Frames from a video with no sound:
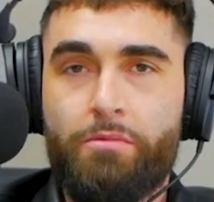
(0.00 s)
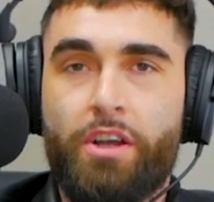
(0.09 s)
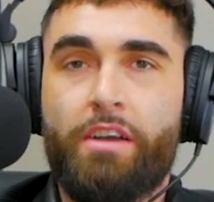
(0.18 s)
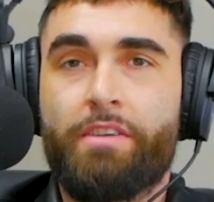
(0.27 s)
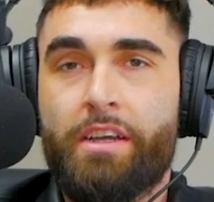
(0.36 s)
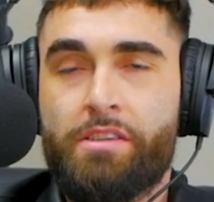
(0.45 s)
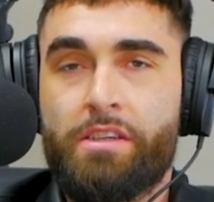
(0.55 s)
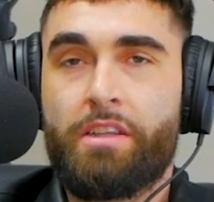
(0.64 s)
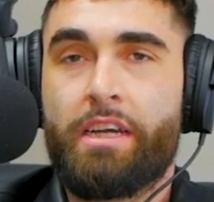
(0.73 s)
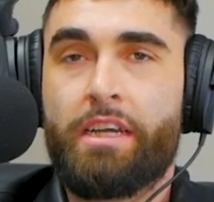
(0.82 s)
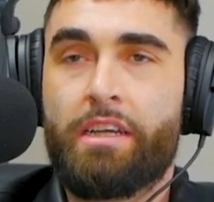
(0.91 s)
I'm driving, I see
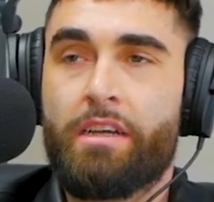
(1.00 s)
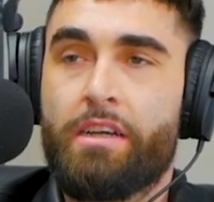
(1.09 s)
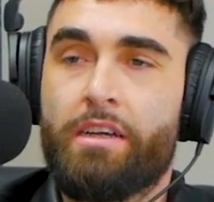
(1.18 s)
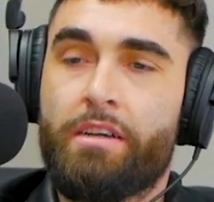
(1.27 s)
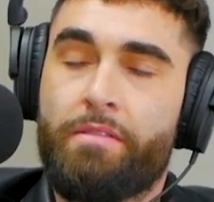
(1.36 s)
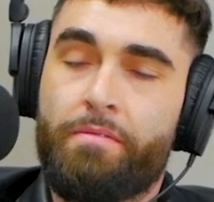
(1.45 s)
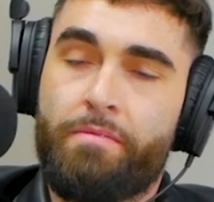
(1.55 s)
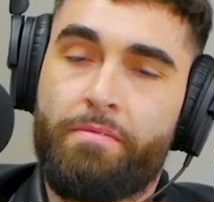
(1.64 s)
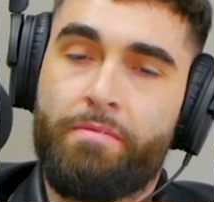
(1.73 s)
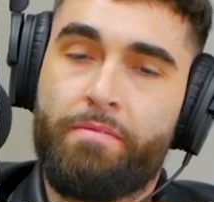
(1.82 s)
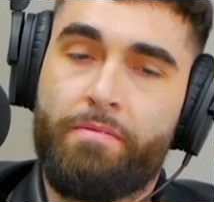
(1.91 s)
like uh
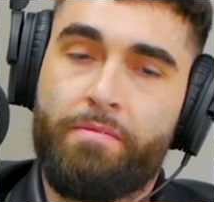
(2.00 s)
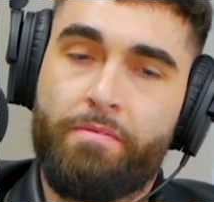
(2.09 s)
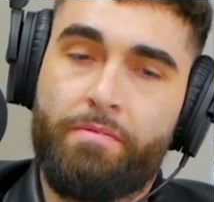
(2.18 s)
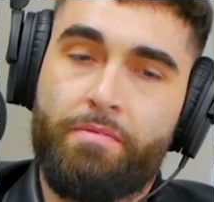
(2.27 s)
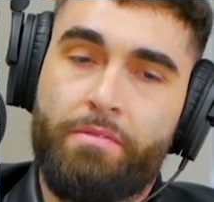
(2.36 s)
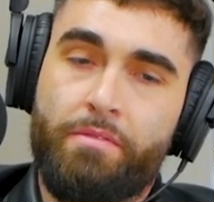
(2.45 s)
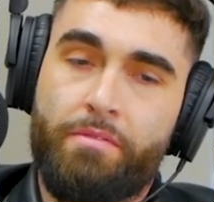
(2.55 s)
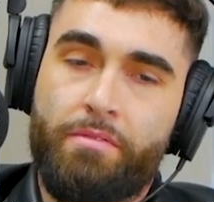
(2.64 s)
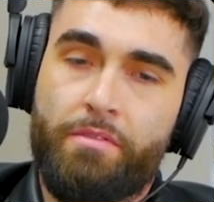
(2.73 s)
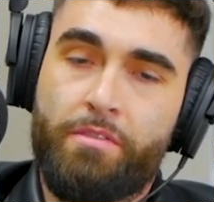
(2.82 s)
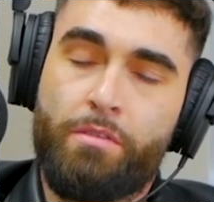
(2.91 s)

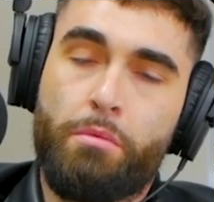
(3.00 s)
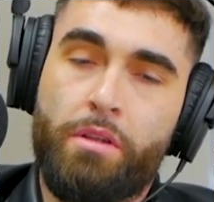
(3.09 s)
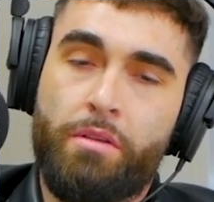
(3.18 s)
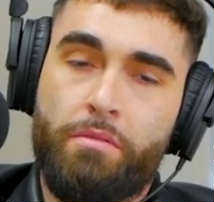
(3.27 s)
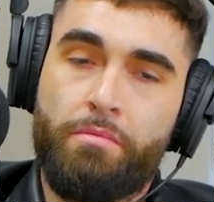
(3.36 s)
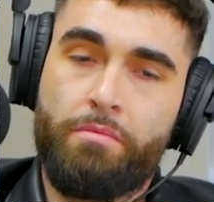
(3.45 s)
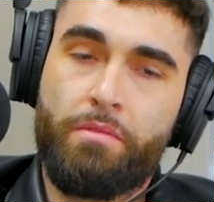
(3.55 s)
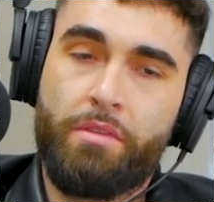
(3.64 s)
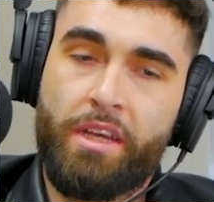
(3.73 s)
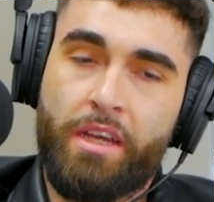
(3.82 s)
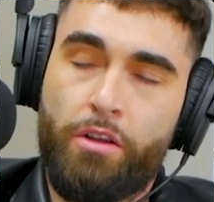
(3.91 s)
someone
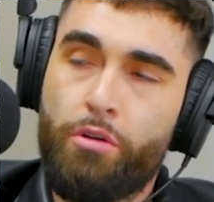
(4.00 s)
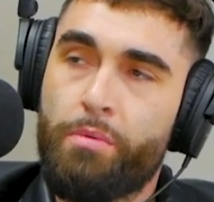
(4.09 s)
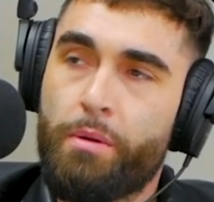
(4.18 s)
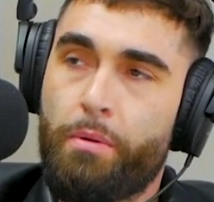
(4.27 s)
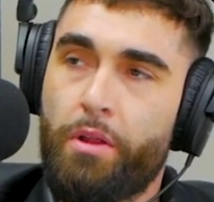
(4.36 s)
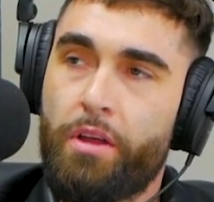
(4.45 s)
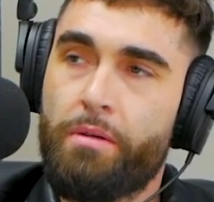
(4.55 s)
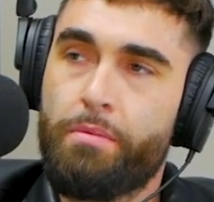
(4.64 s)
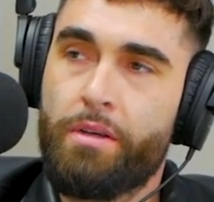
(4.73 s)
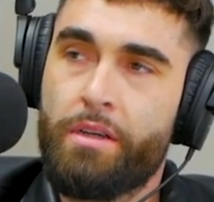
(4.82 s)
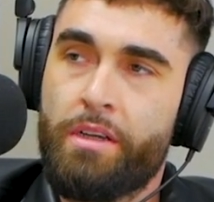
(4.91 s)
like an Uber pull
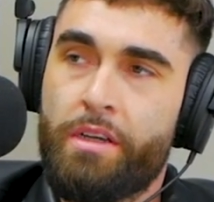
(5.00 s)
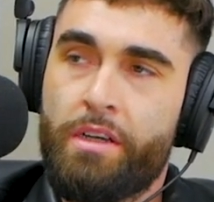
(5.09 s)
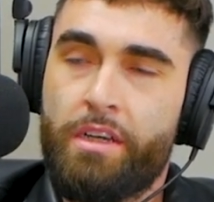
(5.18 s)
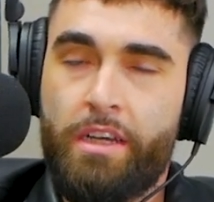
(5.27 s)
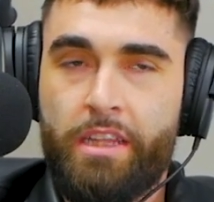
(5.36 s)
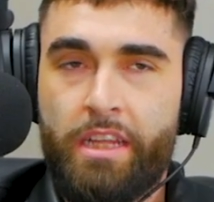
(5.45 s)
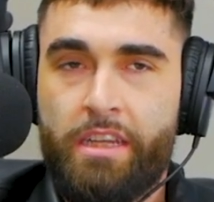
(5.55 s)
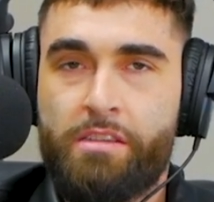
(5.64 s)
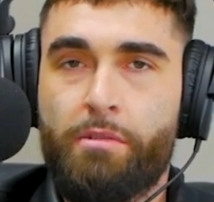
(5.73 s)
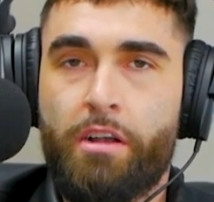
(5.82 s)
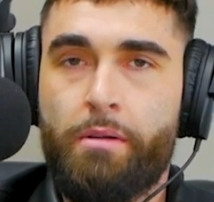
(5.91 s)
up, and then
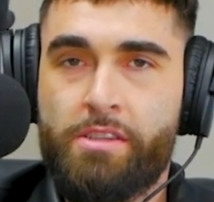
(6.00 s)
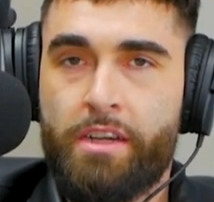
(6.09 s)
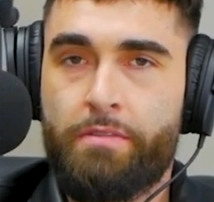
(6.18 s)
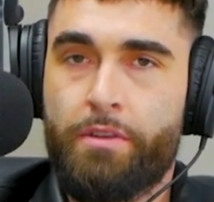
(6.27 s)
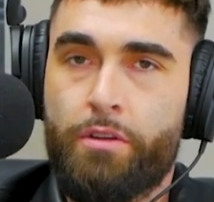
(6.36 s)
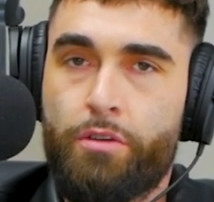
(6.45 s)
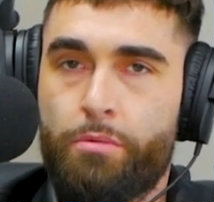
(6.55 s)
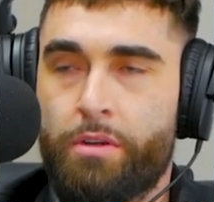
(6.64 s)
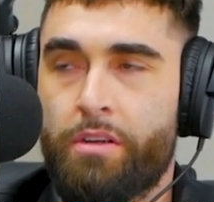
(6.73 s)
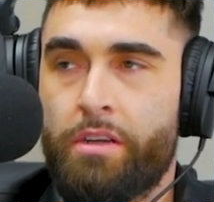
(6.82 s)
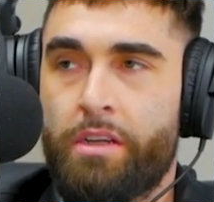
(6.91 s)
someone come outside for their
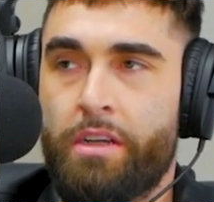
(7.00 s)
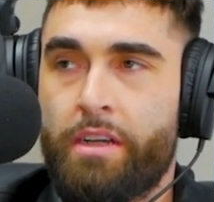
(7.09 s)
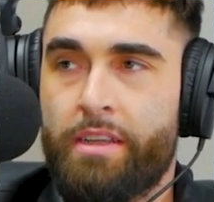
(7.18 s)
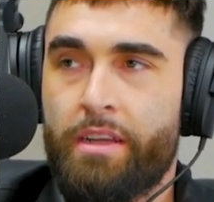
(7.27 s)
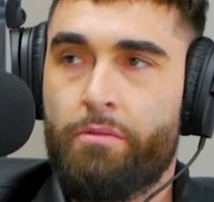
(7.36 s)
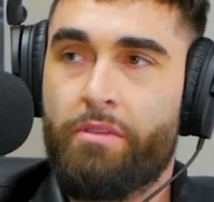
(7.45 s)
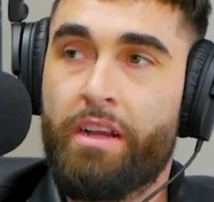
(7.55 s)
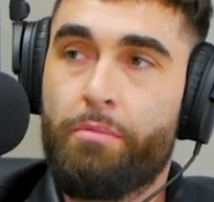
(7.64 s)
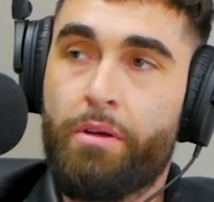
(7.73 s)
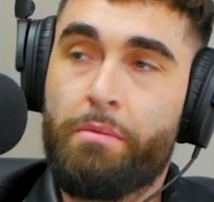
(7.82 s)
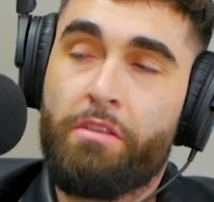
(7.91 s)
Uber, and then when I
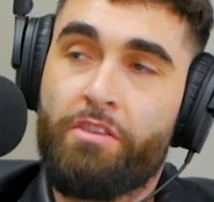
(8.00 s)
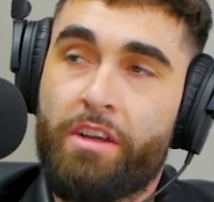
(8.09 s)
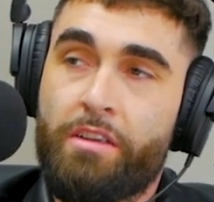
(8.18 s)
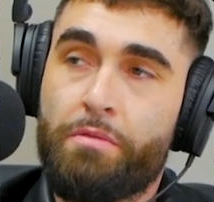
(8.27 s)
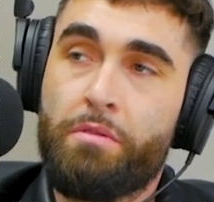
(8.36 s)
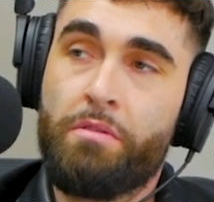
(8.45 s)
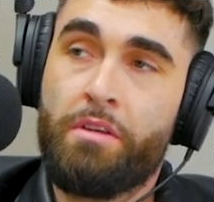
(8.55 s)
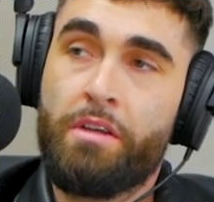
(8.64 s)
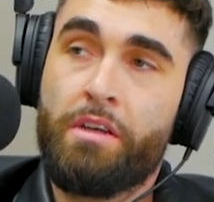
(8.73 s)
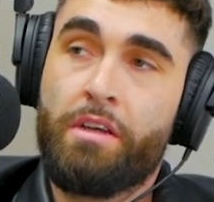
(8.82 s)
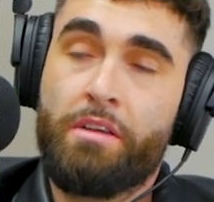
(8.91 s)
pull up to the Chinese food,
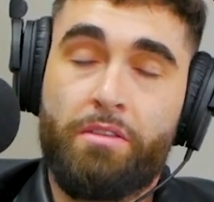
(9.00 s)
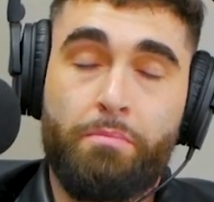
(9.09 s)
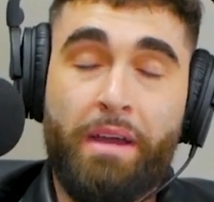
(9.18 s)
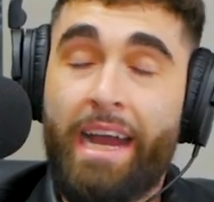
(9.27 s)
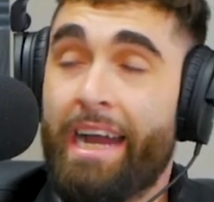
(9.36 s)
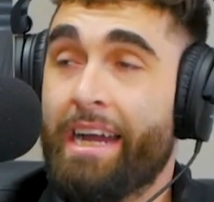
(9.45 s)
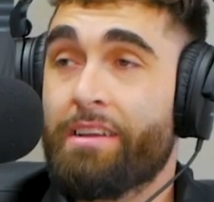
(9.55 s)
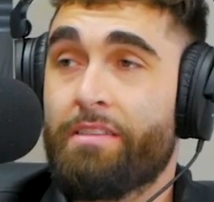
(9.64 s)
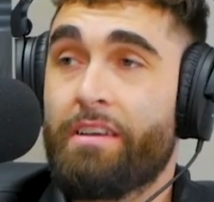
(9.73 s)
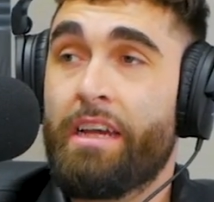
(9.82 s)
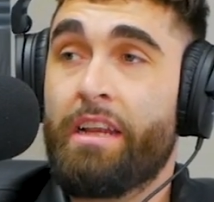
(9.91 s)

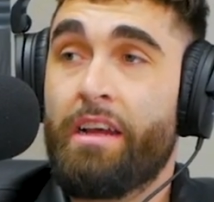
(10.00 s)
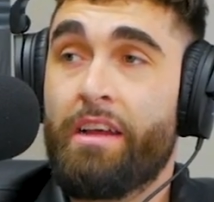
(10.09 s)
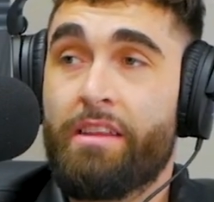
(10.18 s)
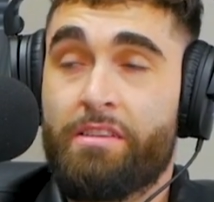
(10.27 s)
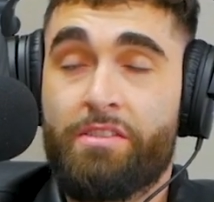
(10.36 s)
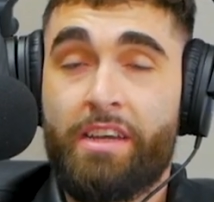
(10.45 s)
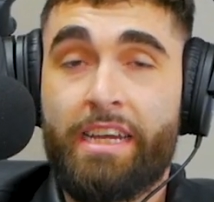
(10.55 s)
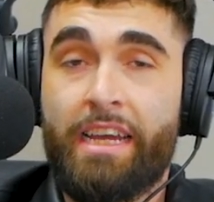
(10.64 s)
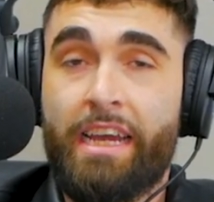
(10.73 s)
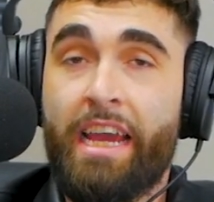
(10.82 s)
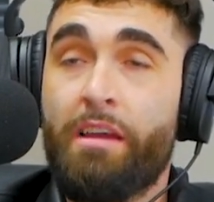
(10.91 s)
packed, and there's
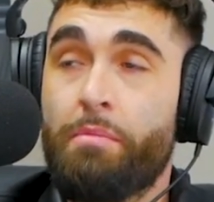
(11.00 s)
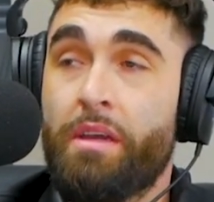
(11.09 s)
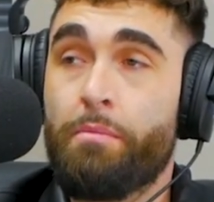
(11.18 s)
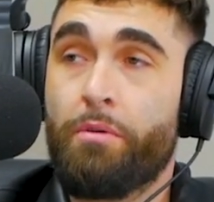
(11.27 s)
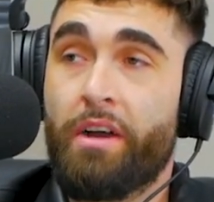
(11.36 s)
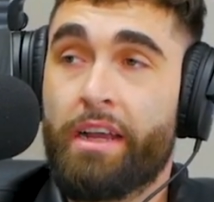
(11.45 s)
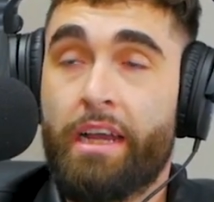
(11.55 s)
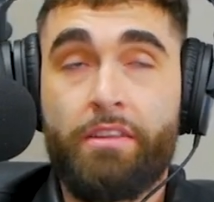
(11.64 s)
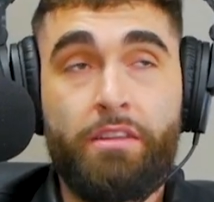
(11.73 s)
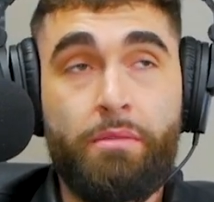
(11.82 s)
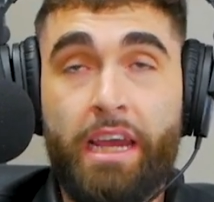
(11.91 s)
like eight people. I
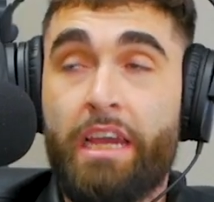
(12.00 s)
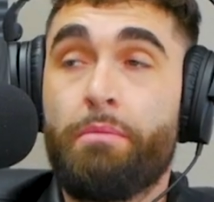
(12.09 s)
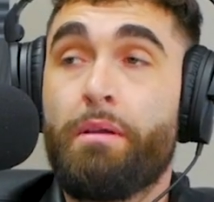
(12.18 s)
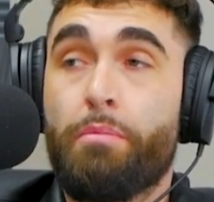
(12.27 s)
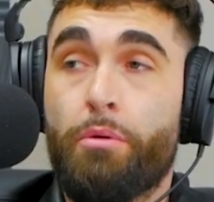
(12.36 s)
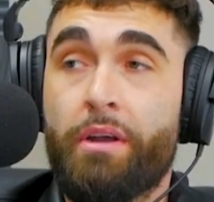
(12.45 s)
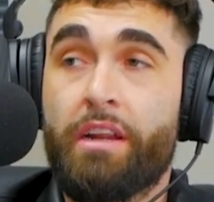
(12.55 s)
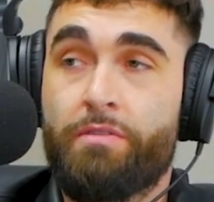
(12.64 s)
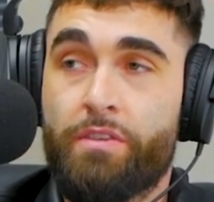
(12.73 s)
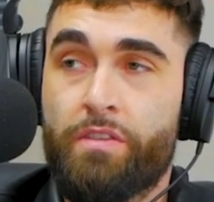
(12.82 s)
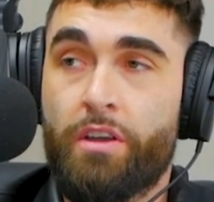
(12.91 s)
count them, eight people waiting
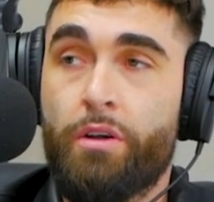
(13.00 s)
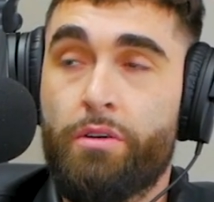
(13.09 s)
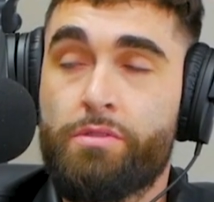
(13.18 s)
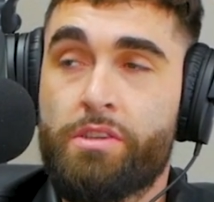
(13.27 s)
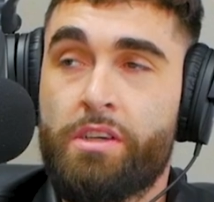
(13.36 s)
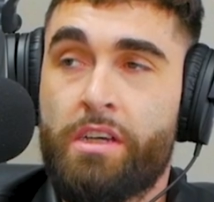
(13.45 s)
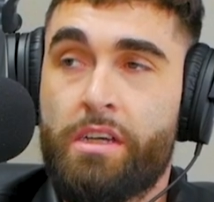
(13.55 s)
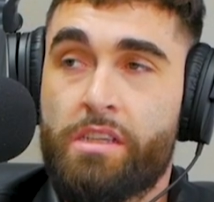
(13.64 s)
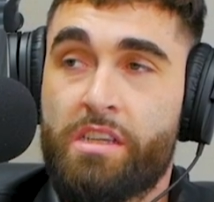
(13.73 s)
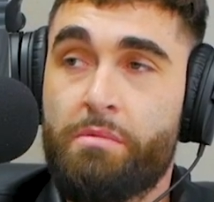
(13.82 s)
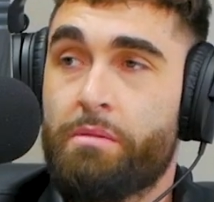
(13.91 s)
for to goes.
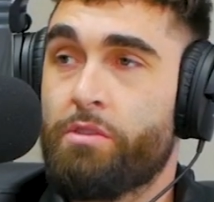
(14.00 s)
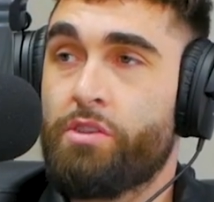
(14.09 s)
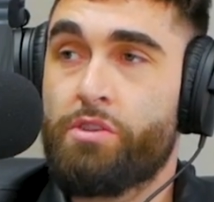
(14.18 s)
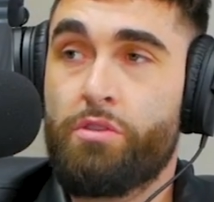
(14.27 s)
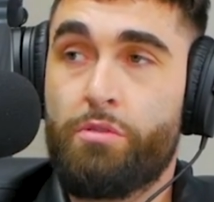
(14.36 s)
Some of them are just